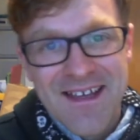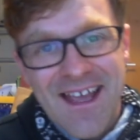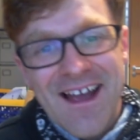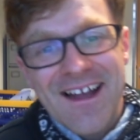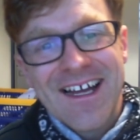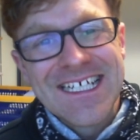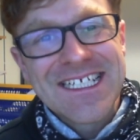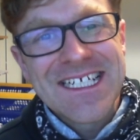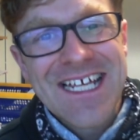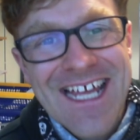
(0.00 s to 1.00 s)
Hi
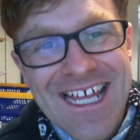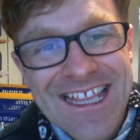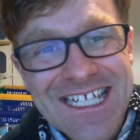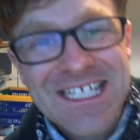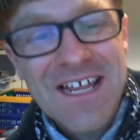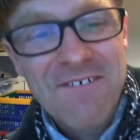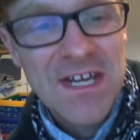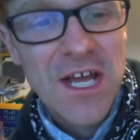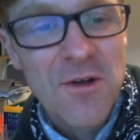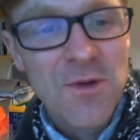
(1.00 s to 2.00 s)
guys, in this
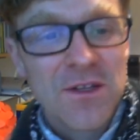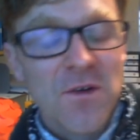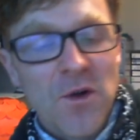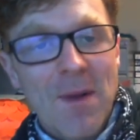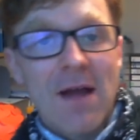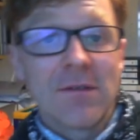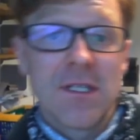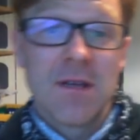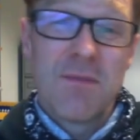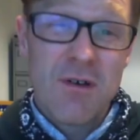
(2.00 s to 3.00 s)
video we're going to talk
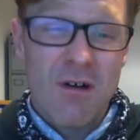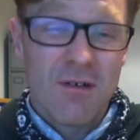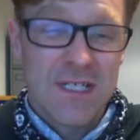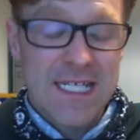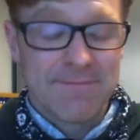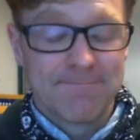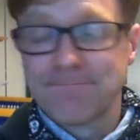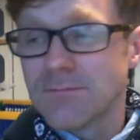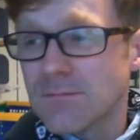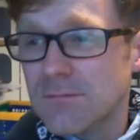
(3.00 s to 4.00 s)
about bureaucracy.
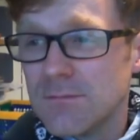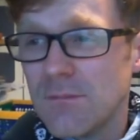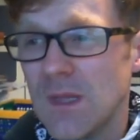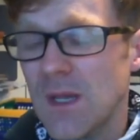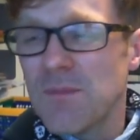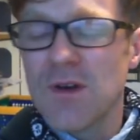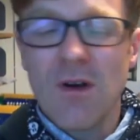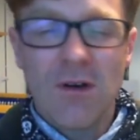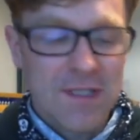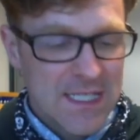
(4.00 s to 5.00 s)

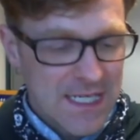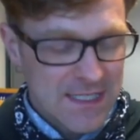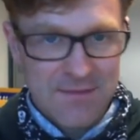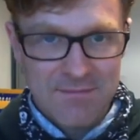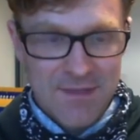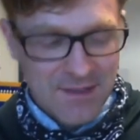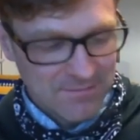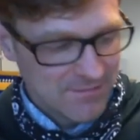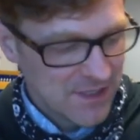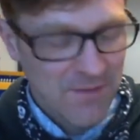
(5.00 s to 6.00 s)
Bureaucracy is,
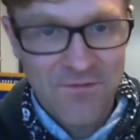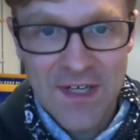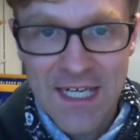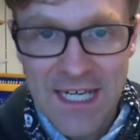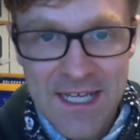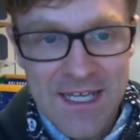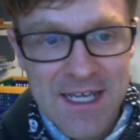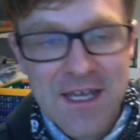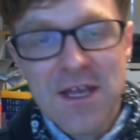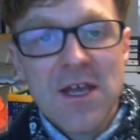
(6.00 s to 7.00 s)
stop fiddling,
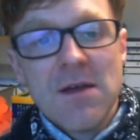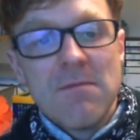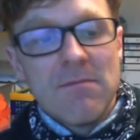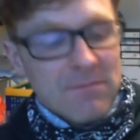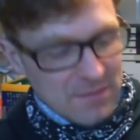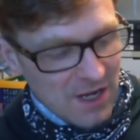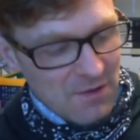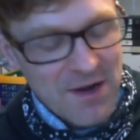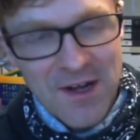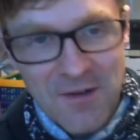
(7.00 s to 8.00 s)
no I
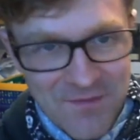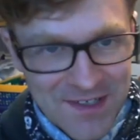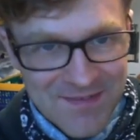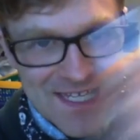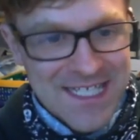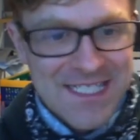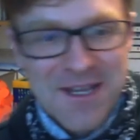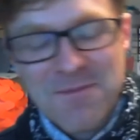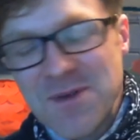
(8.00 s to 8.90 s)
won't, I'll fiddle with this.